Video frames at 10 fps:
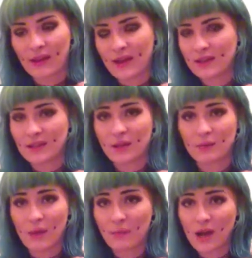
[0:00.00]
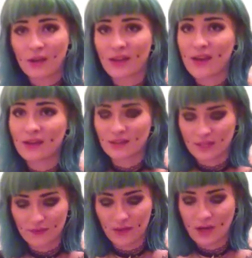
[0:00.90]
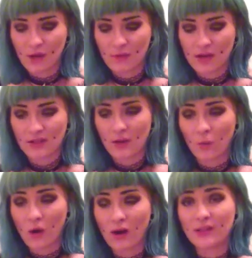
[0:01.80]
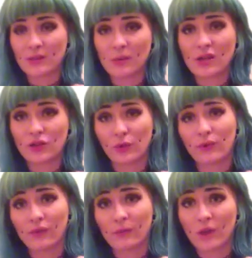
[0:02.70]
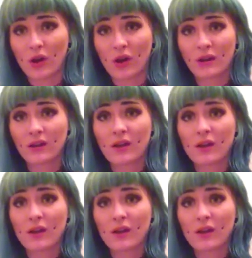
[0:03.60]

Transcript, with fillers: Like I said, I'm, I'm not going to edit this video because I want it to be true from the heart.